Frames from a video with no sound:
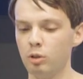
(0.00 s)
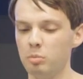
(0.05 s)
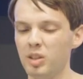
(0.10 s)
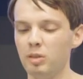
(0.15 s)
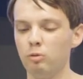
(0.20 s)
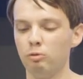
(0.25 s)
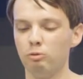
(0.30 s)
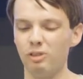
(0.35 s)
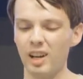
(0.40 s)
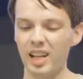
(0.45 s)
would
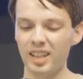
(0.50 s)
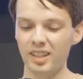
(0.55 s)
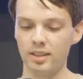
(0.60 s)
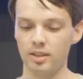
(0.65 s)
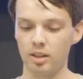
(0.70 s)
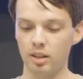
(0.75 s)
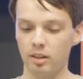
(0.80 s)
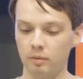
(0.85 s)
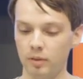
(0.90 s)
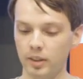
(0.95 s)
be
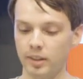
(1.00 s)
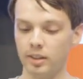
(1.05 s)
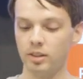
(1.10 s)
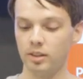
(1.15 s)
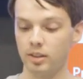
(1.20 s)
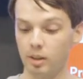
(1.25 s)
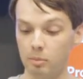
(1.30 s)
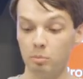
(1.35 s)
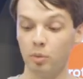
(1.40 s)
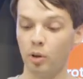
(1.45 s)
relatively
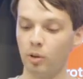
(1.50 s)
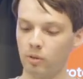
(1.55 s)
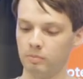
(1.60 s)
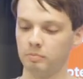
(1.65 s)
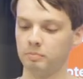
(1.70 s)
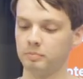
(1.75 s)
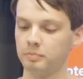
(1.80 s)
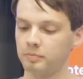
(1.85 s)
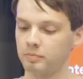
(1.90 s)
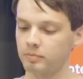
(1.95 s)
simple.
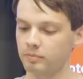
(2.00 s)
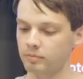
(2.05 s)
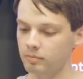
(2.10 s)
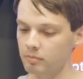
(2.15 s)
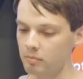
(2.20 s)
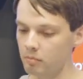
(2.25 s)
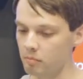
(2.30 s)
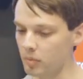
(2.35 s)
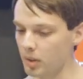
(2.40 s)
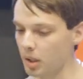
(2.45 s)

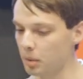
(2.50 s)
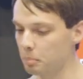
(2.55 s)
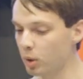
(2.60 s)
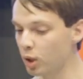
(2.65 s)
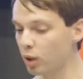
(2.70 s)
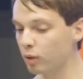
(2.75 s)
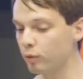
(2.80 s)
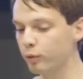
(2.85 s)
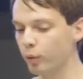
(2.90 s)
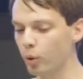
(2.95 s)

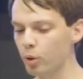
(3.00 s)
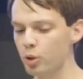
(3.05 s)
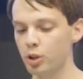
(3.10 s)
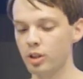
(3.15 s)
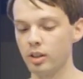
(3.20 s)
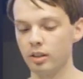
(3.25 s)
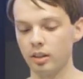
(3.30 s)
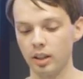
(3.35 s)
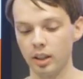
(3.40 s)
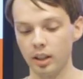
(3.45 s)
But
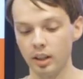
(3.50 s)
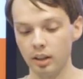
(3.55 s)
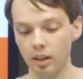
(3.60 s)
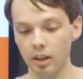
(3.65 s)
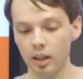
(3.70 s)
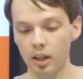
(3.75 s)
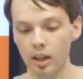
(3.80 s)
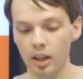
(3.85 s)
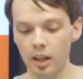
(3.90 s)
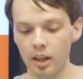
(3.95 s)
unfortunately,
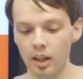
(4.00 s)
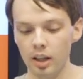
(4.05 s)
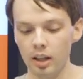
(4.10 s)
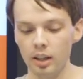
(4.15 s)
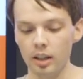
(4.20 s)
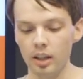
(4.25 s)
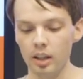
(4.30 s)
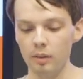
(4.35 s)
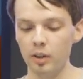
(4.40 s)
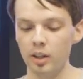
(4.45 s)

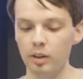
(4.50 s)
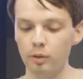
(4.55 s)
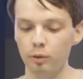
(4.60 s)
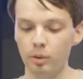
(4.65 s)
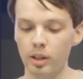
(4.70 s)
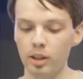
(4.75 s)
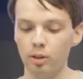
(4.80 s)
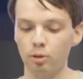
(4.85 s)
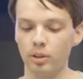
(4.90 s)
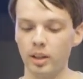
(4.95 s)
even if
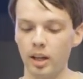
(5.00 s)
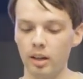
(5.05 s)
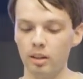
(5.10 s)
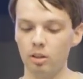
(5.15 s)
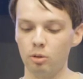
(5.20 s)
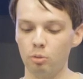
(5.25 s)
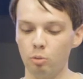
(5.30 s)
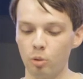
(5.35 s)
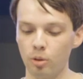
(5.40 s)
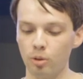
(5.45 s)
we created
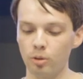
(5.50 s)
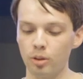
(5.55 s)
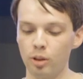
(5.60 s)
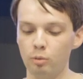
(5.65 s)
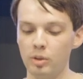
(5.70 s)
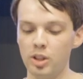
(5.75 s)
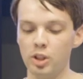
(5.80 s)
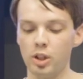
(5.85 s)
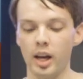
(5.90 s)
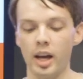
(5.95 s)
a world in
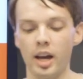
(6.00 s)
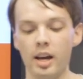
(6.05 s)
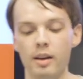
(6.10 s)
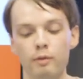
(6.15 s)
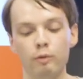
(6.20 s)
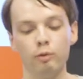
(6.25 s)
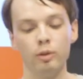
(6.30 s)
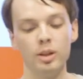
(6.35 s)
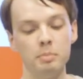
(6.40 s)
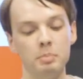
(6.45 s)
which
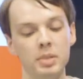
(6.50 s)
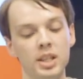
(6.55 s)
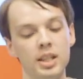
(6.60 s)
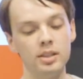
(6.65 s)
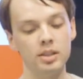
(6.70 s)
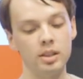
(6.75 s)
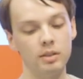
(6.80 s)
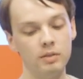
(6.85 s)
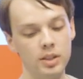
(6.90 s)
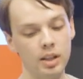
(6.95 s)
every
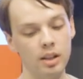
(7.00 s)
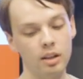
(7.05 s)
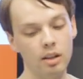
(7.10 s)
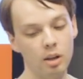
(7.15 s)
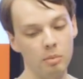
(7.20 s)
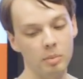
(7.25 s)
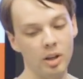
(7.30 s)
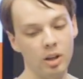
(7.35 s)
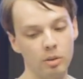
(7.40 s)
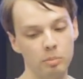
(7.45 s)
piece of data
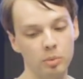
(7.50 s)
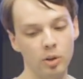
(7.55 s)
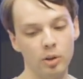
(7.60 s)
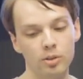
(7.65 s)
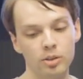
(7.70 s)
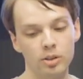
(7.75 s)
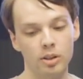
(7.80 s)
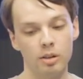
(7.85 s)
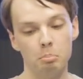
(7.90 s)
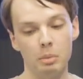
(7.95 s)
about a
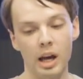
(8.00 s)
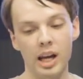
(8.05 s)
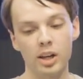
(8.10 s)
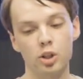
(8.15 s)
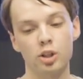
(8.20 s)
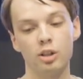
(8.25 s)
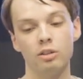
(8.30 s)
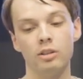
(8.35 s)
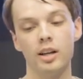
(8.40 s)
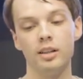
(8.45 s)
person
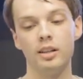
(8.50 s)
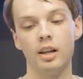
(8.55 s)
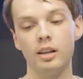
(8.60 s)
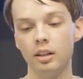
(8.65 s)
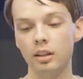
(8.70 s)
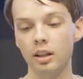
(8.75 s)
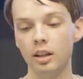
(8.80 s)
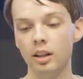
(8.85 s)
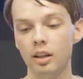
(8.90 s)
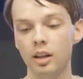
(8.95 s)
matched their
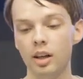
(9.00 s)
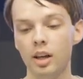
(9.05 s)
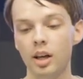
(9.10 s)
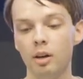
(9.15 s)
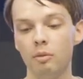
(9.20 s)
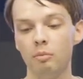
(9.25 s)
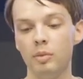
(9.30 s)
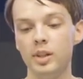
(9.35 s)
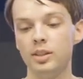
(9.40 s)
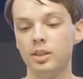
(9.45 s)
identity,
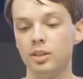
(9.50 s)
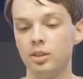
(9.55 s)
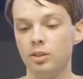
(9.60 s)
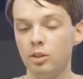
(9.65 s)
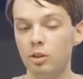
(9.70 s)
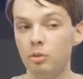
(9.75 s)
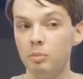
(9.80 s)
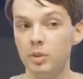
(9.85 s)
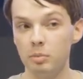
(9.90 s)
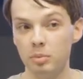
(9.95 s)
we'd
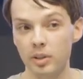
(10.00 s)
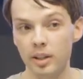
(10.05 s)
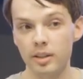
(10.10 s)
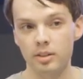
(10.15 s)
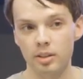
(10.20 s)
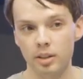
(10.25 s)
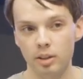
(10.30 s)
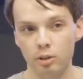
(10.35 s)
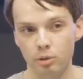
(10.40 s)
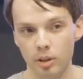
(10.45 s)
still be
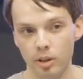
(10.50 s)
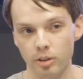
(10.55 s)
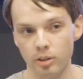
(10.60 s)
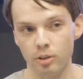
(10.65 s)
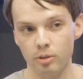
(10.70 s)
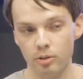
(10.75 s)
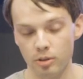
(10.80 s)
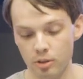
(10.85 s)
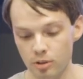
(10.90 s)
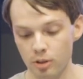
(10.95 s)
placing queer
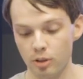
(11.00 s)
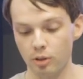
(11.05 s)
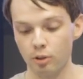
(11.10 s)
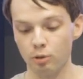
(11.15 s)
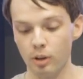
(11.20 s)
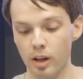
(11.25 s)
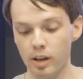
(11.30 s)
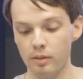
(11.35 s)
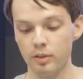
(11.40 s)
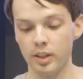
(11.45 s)
users in
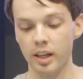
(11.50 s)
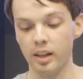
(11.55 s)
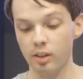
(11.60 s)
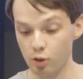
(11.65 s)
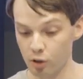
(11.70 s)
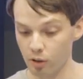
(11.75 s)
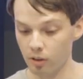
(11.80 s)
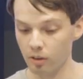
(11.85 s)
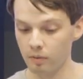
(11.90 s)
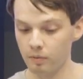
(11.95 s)
grave
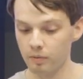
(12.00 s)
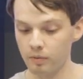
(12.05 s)
danger.